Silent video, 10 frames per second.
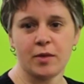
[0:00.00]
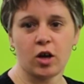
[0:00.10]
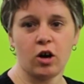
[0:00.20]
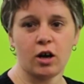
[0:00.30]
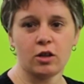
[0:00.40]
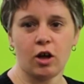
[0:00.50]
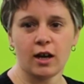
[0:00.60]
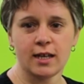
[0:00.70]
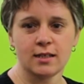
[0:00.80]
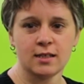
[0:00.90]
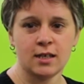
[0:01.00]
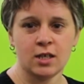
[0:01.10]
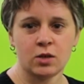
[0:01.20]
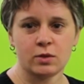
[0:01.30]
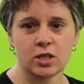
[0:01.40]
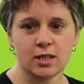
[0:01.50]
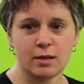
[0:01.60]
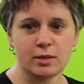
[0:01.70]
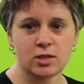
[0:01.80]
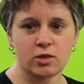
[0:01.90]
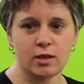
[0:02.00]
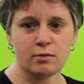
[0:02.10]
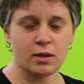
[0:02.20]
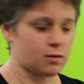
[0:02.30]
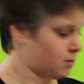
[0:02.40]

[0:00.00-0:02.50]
The Kong Locket, which I demonstrated with